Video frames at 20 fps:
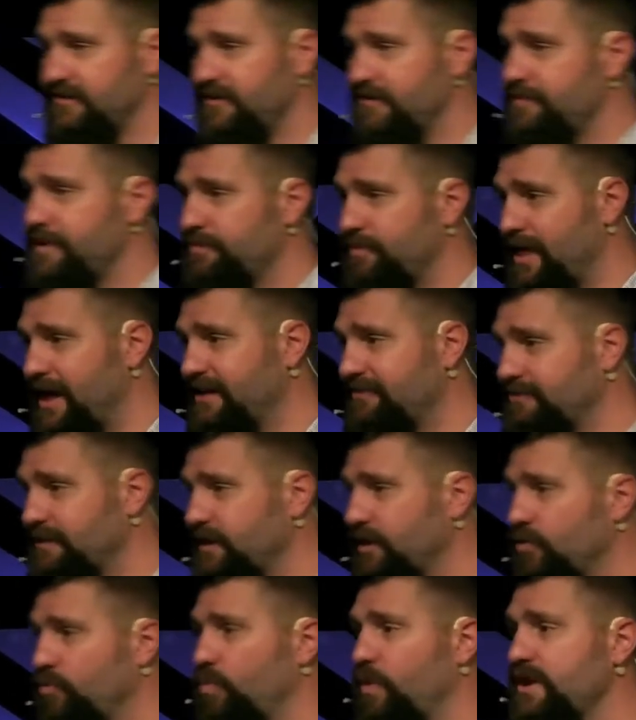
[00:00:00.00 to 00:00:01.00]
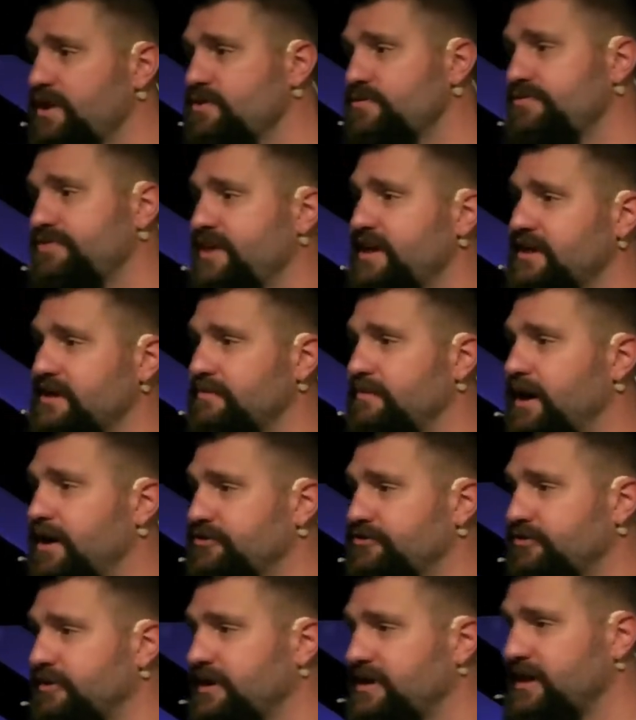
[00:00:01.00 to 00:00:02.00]
I've had people ask me, you know, what do you think
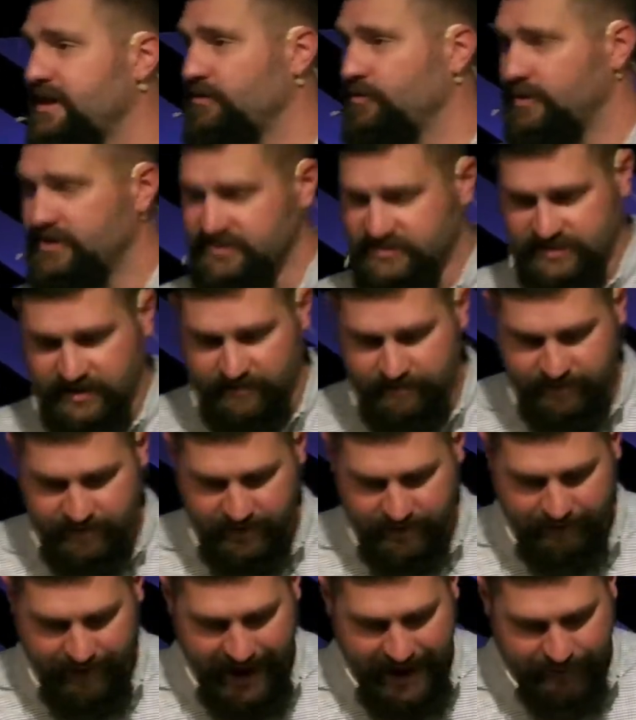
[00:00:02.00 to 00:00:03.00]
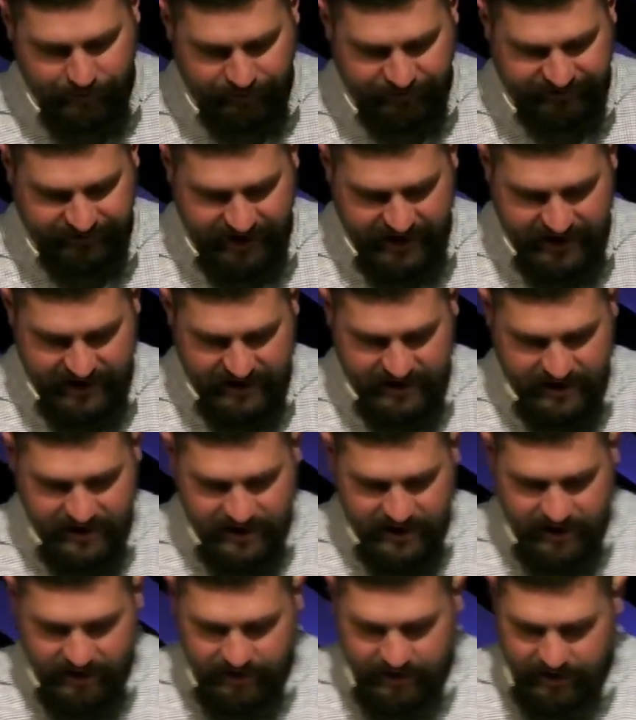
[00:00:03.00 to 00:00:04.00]
about drinking? What does the, the Bible say
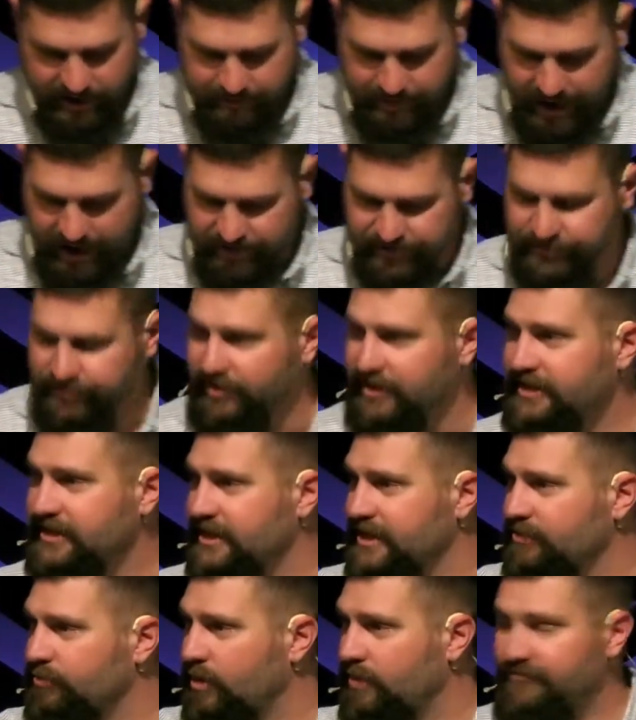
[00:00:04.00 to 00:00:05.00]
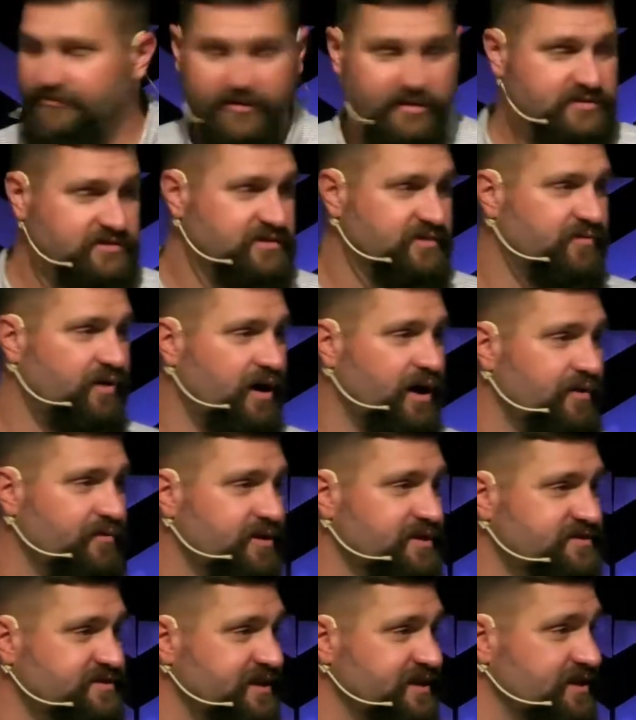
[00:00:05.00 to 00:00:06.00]
uh, about drinking? Well, first of all, I
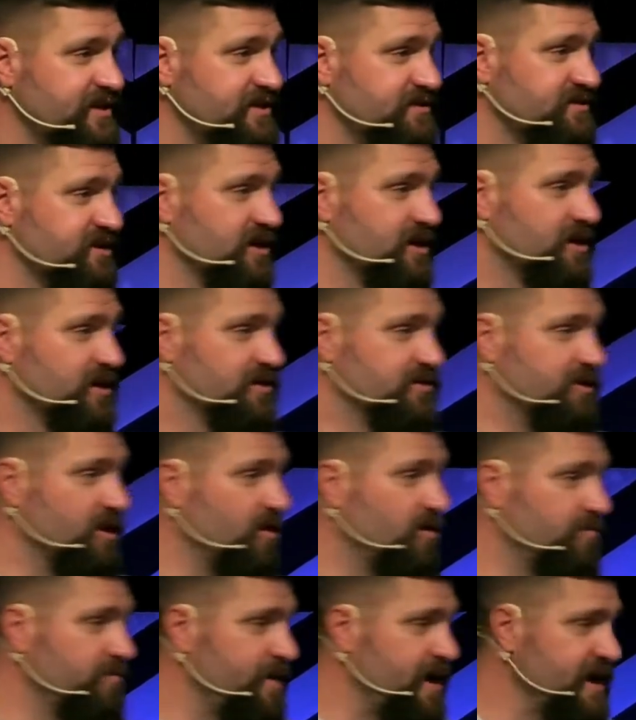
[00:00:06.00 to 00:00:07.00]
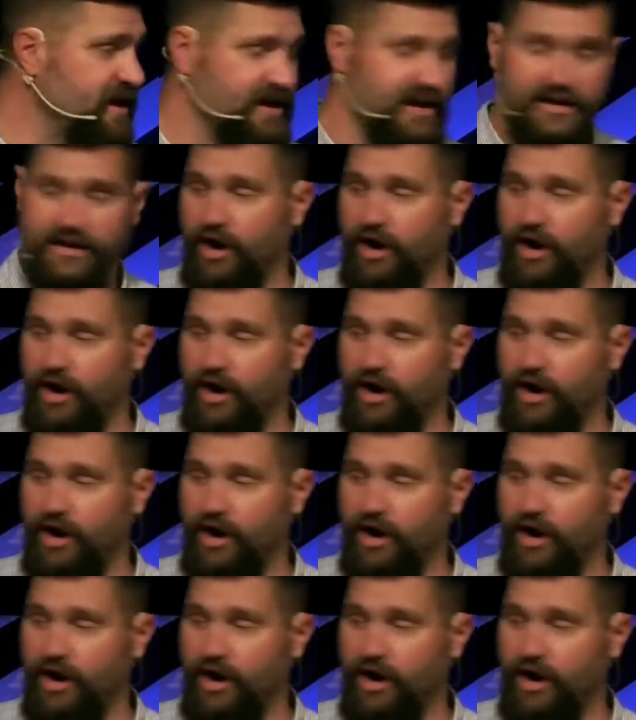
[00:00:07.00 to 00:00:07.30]
want to say this don't make a